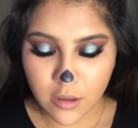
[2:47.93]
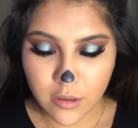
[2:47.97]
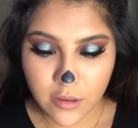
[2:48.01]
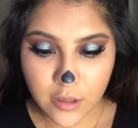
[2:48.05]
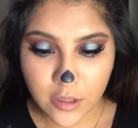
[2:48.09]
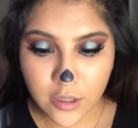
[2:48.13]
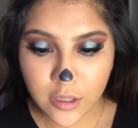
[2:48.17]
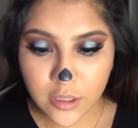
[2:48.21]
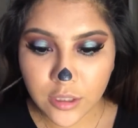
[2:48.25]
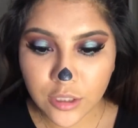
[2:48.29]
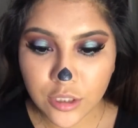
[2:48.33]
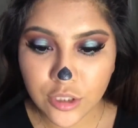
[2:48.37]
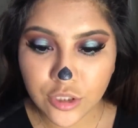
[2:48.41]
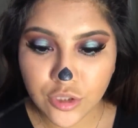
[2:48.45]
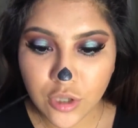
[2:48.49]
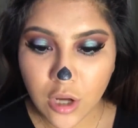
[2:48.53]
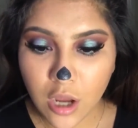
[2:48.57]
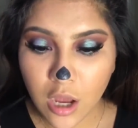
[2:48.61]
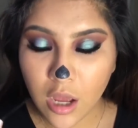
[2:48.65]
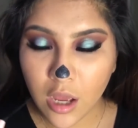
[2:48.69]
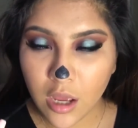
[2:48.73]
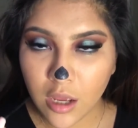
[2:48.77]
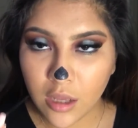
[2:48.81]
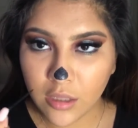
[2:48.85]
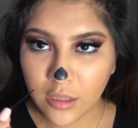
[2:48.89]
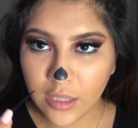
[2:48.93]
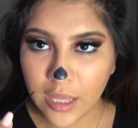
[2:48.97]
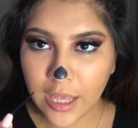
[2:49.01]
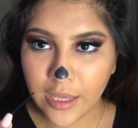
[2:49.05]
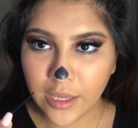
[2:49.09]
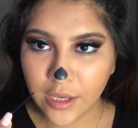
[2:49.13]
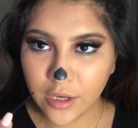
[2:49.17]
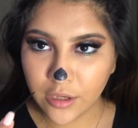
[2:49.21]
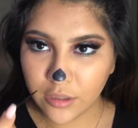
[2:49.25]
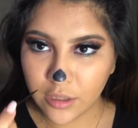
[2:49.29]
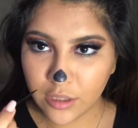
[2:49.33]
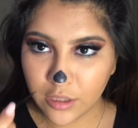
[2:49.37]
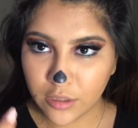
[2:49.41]
you're gonna draw
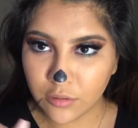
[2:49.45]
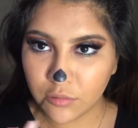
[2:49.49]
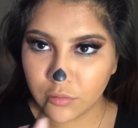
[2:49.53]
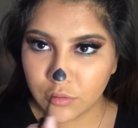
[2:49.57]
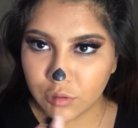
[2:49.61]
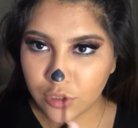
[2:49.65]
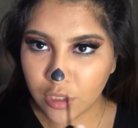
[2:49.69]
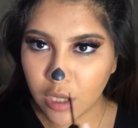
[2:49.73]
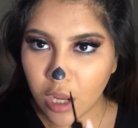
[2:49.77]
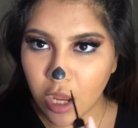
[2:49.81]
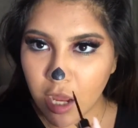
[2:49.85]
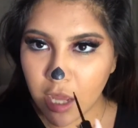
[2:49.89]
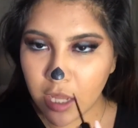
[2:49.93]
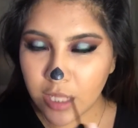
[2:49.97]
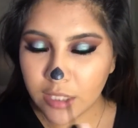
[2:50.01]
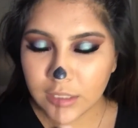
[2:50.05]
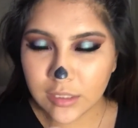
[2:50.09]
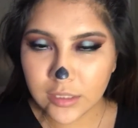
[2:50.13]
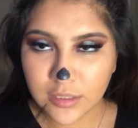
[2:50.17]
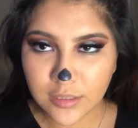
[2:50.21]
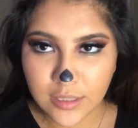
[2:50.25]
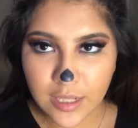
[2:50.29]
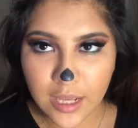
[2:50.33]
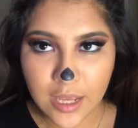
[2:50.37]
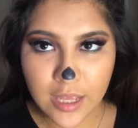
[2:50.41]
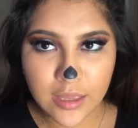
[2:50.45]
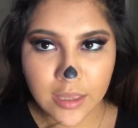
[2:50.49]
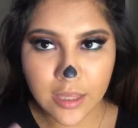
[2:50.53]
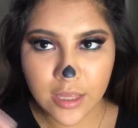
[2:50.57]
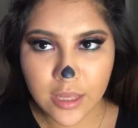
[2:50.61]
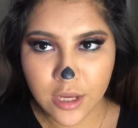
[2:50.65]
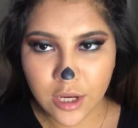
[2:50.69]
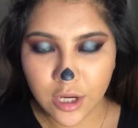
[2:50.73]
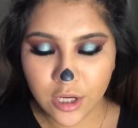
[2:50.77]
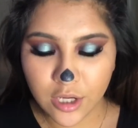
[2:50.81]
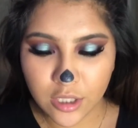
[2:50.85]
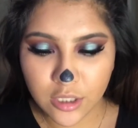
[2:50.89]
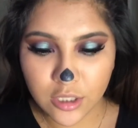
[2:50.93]
like your little dots, and
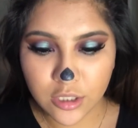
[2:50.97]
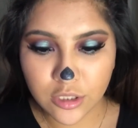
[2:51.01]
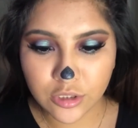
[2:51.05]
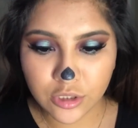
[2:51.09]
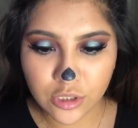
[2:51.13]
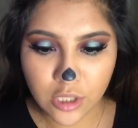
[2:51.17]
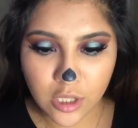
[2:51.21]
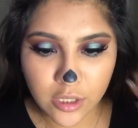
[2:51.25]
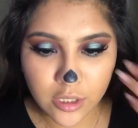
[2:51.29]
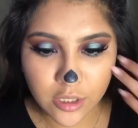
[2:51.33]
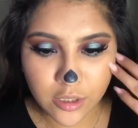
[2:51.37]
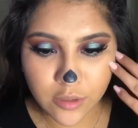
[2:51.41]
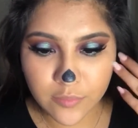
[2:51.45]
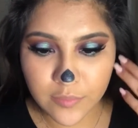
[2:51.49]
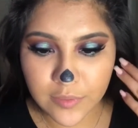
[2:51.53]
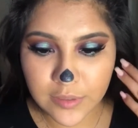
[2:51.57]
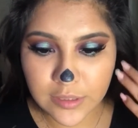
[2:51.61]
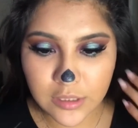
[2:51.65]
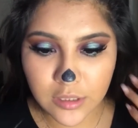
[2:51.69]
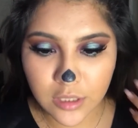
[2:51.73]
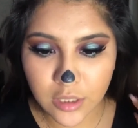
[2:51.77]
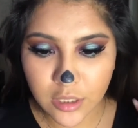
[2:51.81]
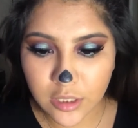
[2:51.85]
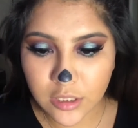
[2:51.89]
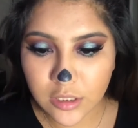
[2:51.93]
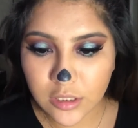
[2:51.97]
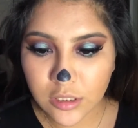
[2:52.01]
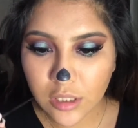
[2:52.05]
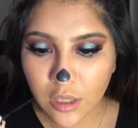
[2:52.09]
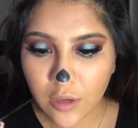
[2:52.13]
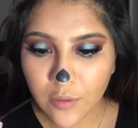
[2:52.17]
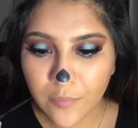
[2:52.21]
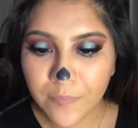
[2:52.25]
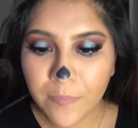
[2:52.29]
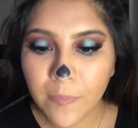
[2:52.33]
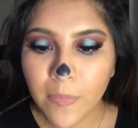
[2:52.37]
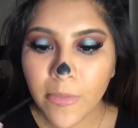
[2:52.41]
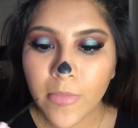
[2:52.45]
then you're gonna draw your whiskers.
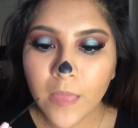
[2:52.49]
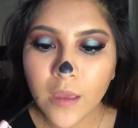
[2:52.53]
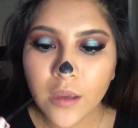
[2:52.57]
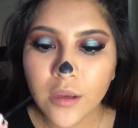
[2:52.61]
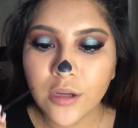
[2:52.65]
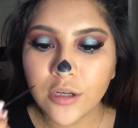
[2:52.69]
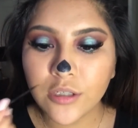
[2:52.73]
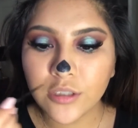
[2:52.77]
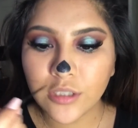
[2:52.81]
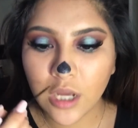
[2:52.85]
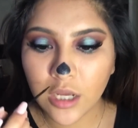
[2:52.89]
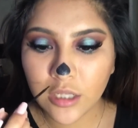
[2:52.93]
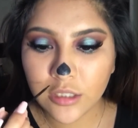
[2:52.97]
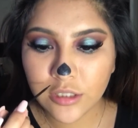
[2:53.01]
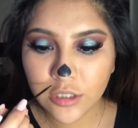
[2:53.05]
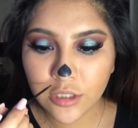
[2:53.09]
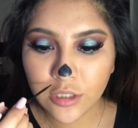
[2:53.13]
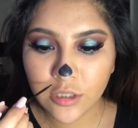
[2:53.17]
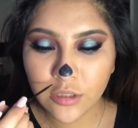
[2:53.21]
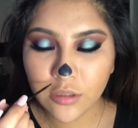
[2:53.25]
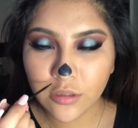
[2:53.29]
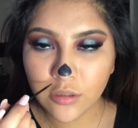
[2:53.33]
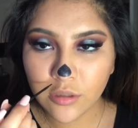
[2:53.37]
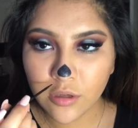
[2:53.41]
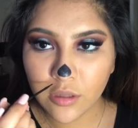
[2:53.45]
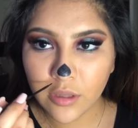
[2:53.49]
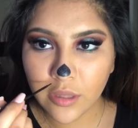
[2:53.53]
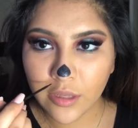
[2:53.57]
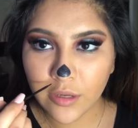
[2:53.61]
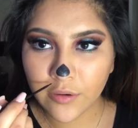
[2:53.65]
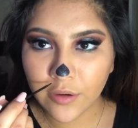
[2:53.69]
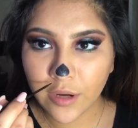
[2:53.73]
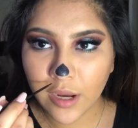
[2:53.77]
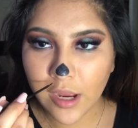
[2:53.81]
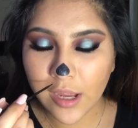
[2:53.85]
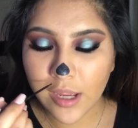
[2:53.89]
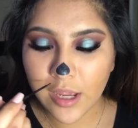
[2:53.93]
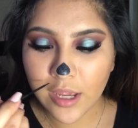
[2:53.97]
So your dots are gonna go like
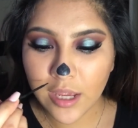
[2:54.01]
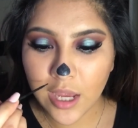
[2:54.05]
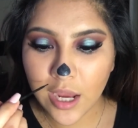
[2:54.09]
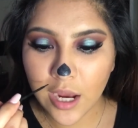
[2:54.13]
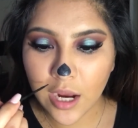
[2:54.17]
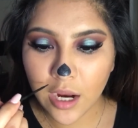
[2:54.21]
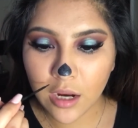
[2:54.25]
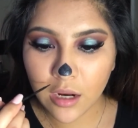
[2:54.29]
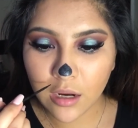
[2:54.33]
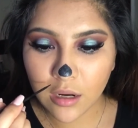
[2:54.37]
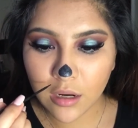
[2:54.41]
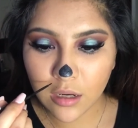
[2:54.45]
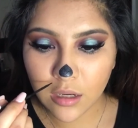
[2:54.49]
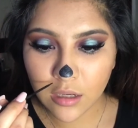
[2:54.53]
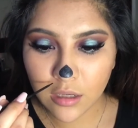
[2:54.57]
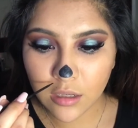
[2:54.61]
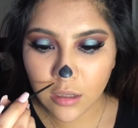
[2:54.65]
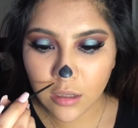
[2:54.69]
right here.